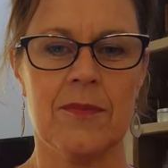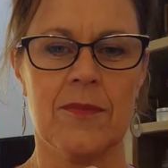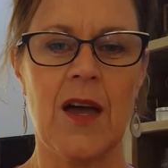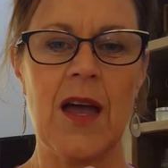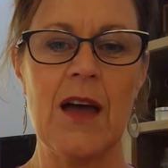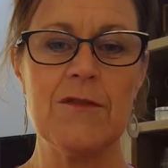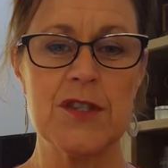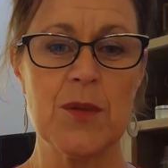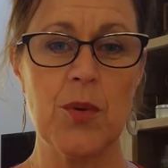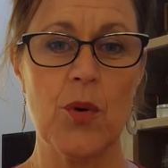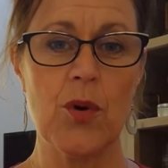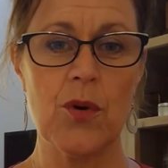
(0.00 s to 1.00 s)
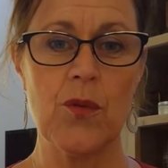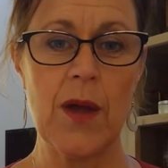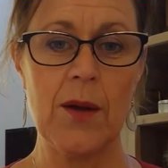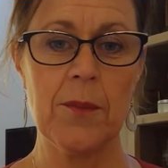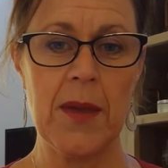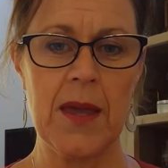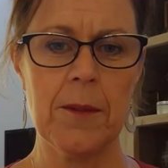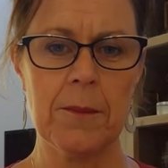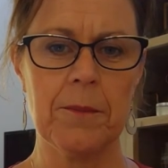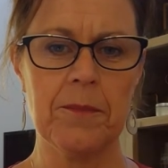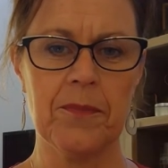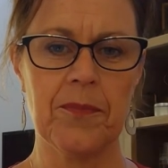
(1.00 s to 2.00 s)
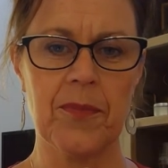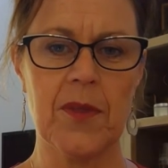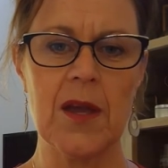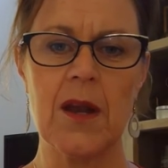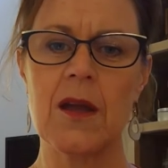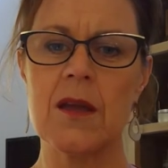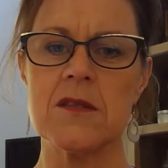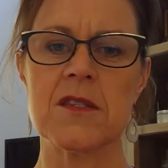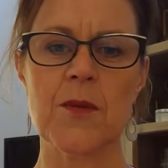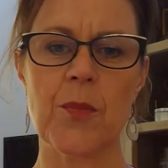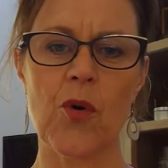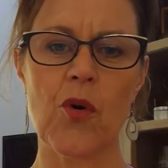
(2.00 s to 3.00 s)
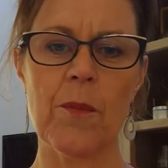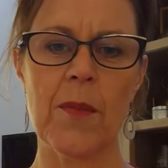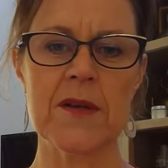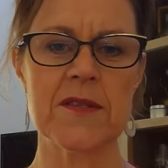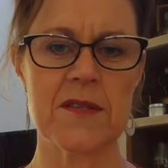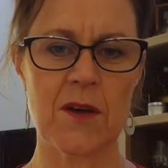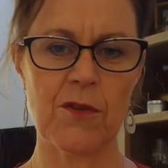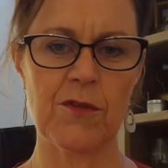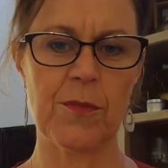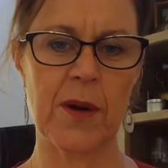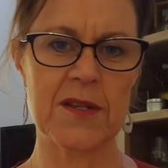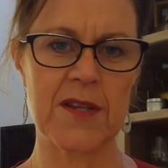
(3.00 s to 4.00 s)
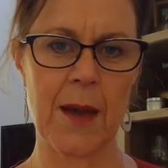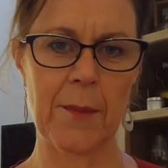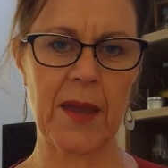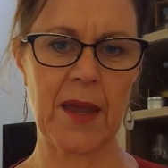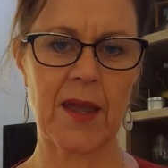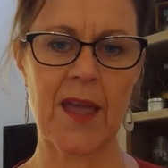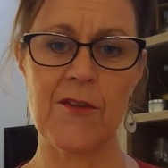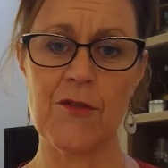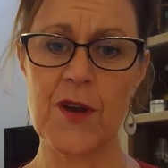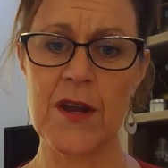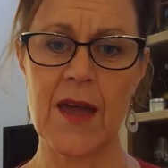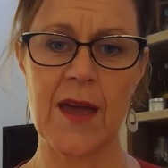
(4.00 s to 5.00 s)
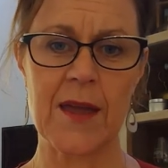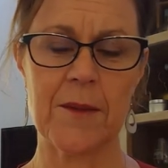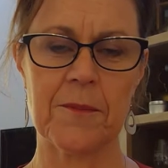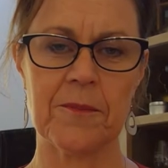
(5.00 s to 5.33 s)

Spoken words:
I have support around me and I can support myself by tapping every day.